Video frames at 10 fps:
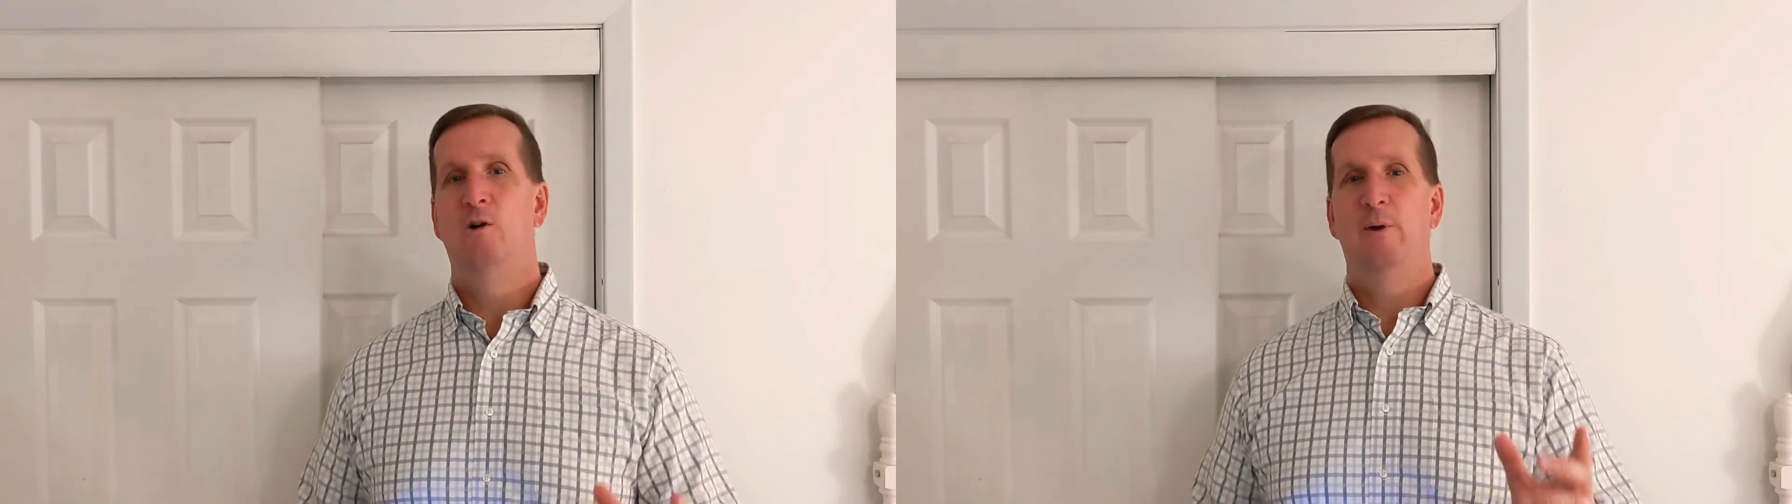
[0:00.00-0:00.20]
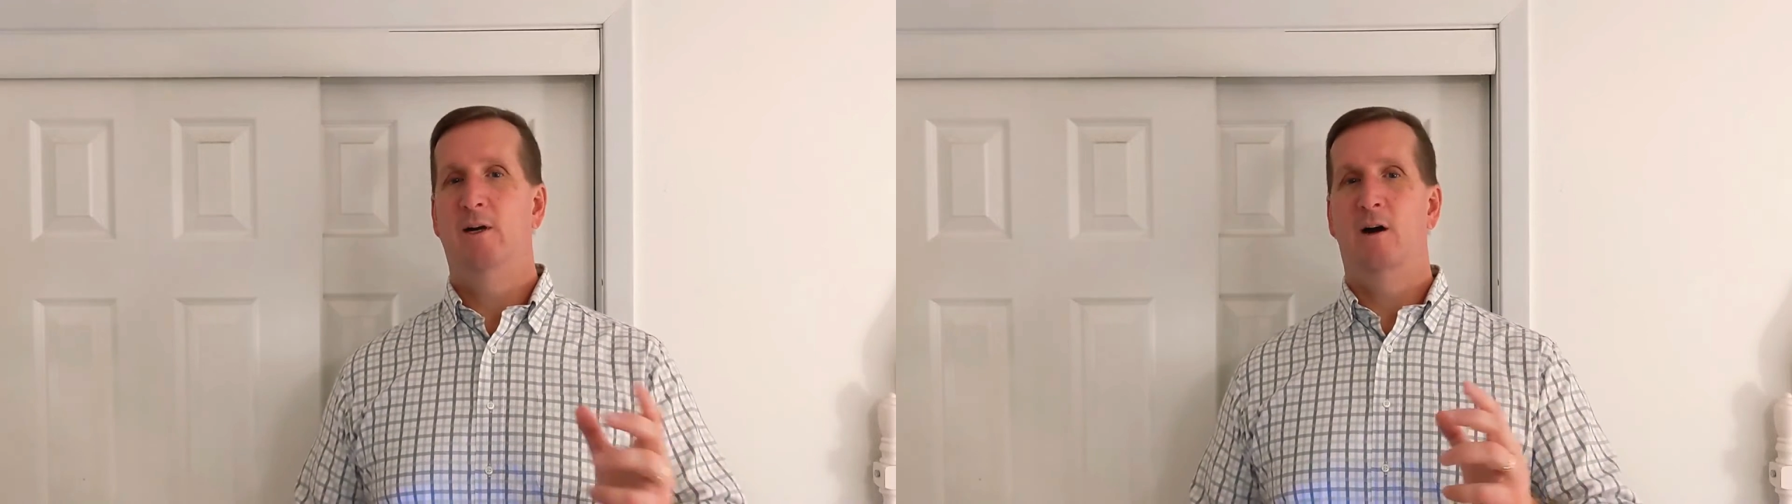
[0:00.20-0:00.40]

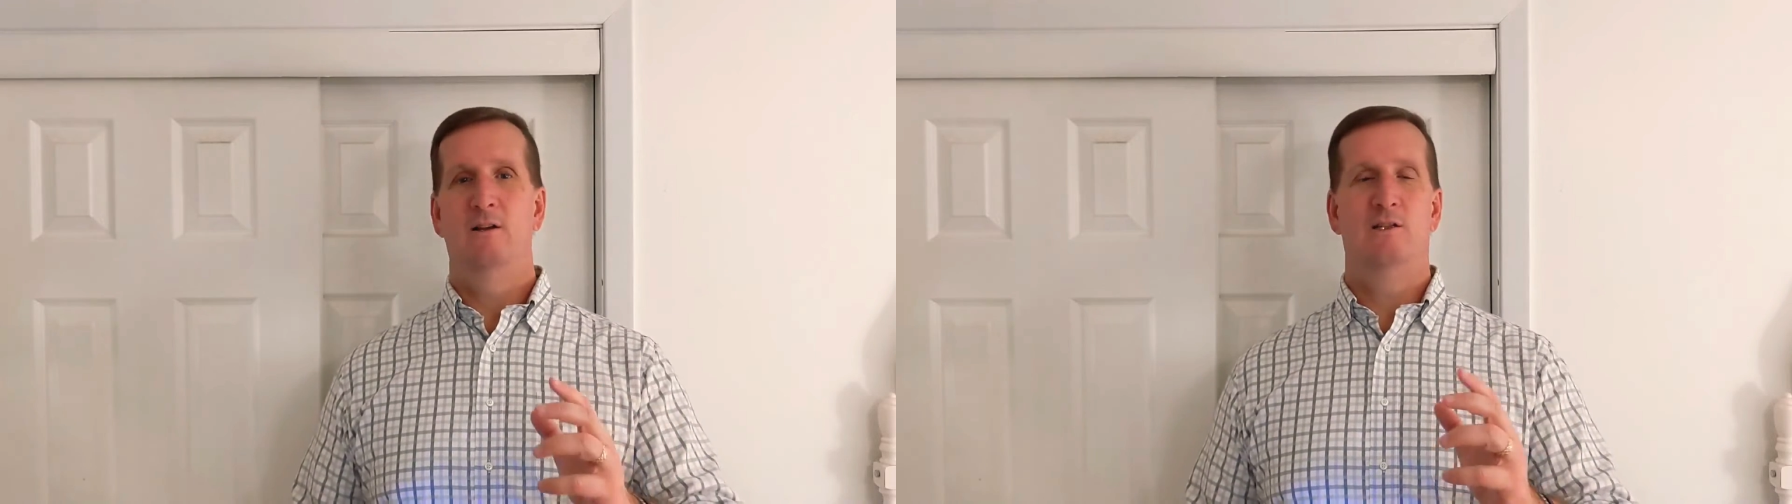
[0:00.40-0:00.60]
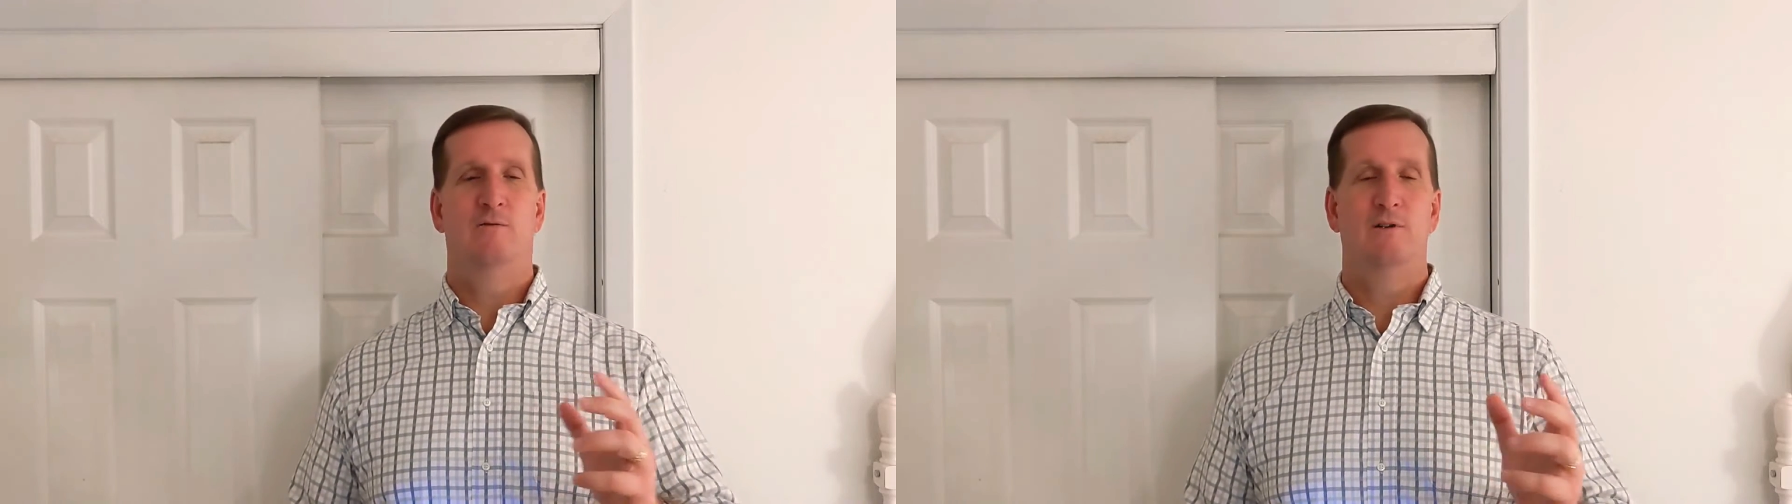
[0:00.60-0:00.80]

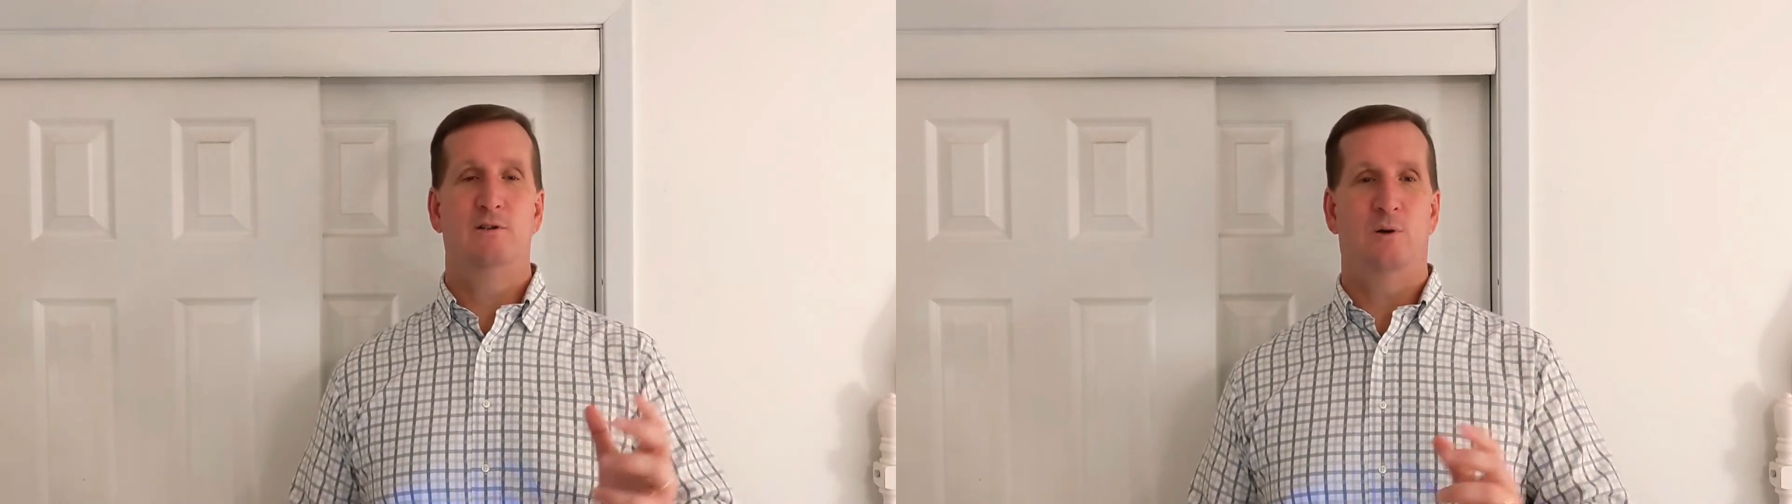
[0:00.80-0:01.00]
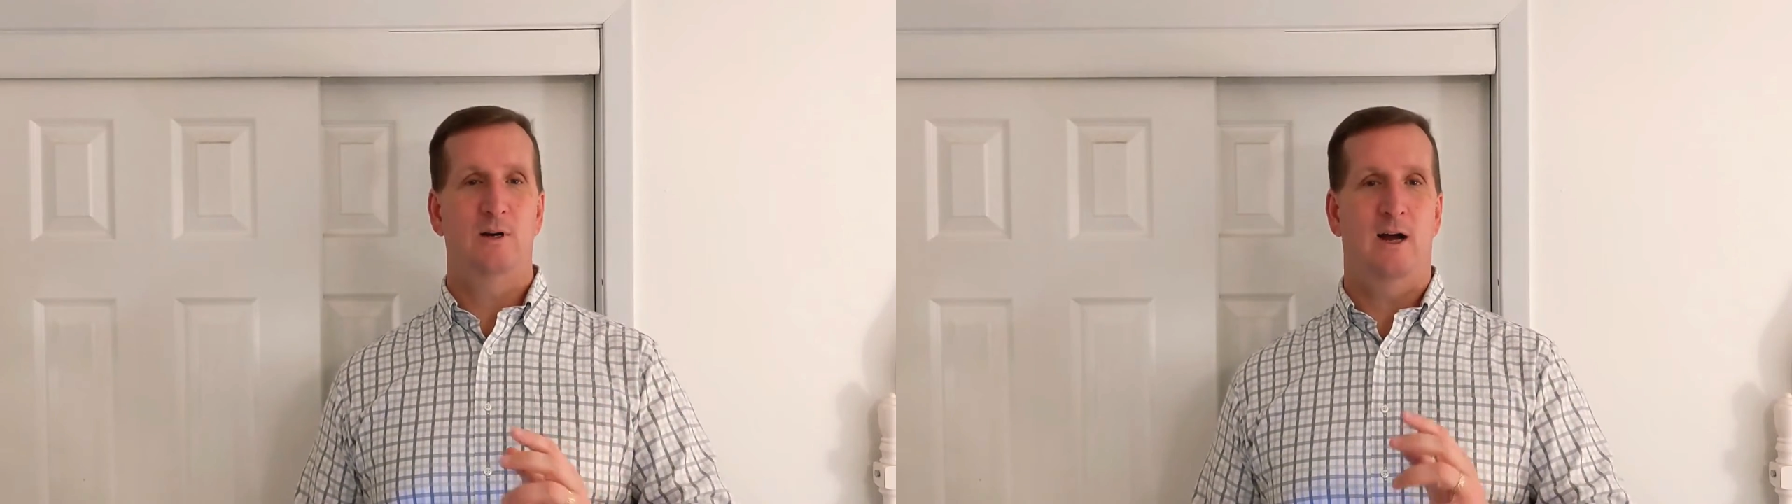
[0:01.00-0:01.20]
regardless of what's going